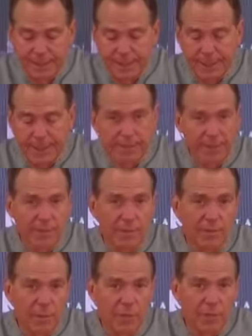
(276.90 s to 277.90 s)
But they're
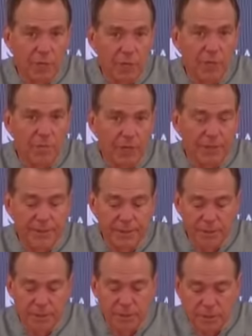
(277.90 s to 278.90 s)
both young
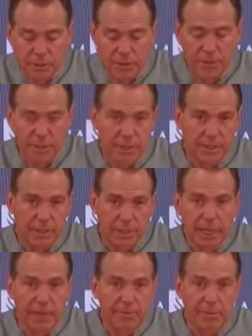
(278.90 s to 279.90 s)
players, so their
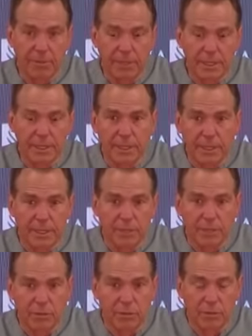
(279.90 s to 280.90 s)
adaptability
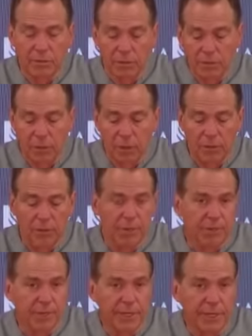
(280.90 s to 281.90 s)
to do
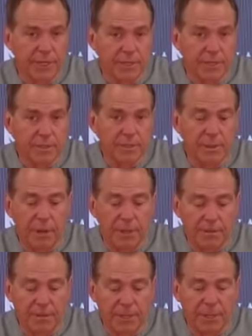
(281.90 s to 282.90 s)
multiple things is
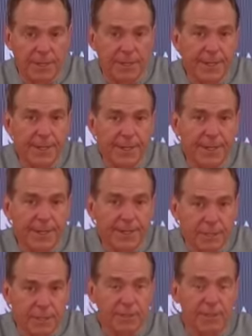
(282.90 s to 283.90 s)
probably
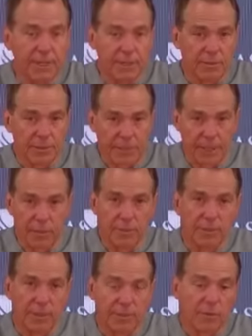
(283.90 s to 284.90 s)
something that'll be a little
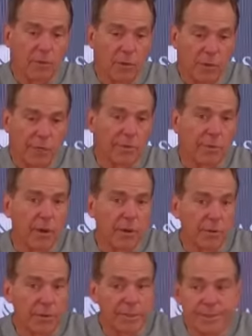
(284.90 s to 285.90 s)
bit of a work in
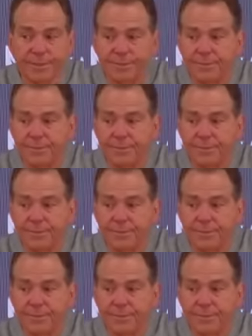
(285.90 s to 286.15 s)
progress.